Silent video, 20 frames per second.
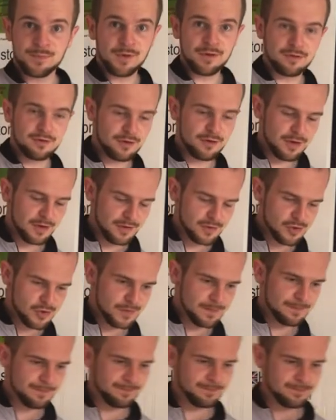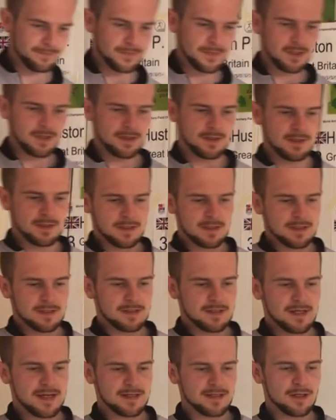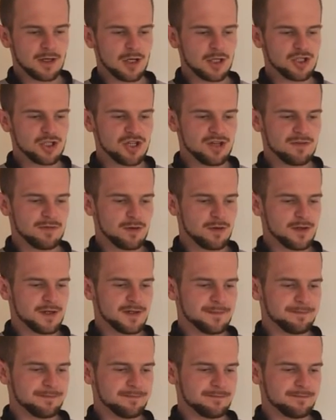Strange. Technology for you.